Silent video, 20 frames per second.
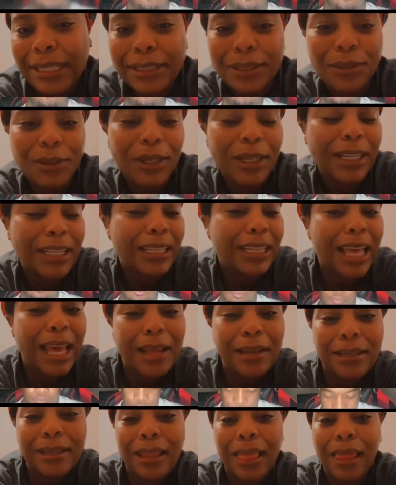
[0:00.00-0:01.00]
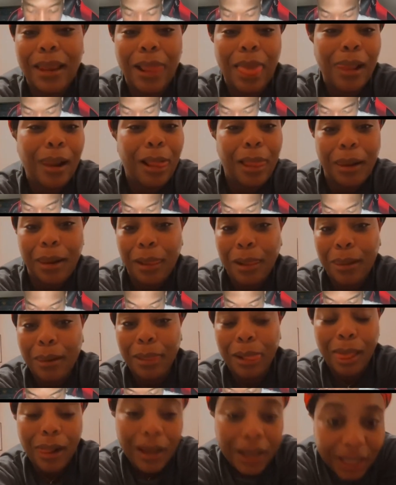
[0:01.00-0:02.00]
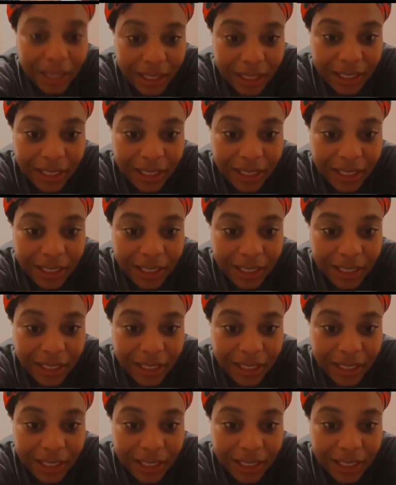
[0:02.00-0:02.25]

you're gonna need that, blah, blah, blah, blah, blah.